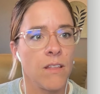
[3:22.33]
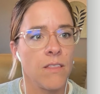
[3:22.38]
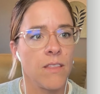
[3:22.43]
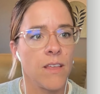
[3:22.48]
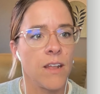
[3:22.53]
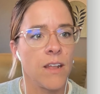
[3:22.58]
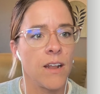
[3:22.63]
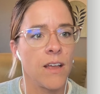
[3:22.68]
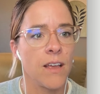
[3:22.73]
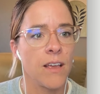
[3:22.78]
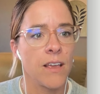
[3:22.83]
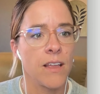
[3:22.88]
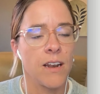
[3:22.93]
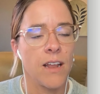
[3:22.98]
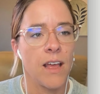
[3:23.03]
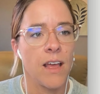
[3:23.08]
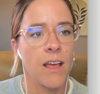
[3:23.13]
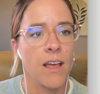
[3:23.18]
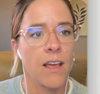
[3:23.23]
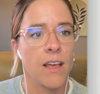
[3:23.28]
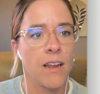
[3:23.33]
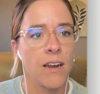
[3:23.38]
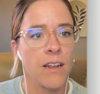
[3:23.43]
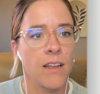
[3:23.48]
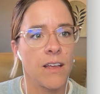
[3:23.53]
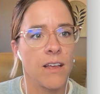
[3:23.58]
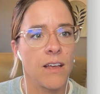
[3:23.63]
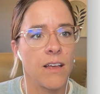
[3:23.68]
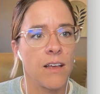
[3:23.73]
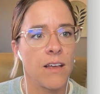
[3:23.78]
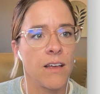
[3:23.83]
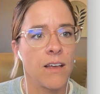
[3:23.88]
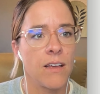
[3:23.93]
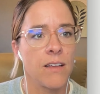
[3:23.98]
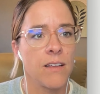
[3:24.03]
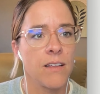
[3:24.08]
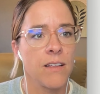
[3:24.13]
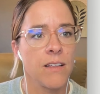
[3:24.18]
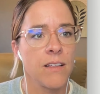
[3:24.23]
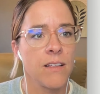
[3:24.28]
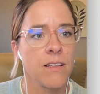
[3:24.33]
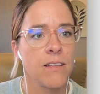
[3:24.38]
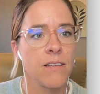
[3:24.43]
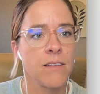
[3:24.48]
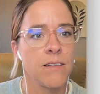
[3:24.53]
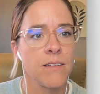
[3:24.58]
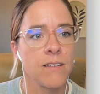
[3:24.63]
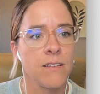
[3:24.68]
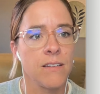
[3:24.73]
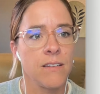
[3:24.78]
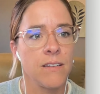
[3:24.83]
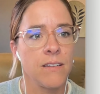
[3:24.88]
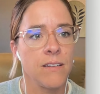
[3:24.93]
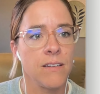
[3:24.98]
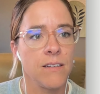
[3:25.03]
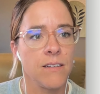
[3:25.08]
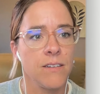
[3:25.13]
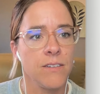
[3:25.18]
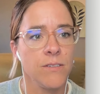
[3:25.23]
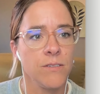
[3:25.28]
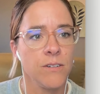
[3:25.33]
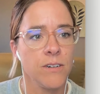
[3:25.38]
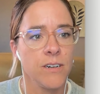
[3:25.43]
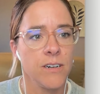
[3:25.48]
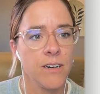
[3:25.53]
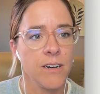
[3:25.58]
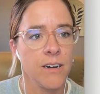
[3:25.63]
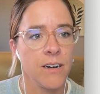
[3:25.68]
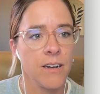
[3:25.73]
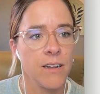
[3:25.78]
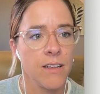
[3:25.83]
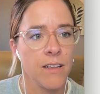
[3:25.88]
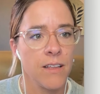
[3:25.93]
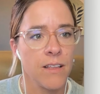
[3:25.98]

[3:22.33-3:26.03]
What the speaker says: And then I can add a door.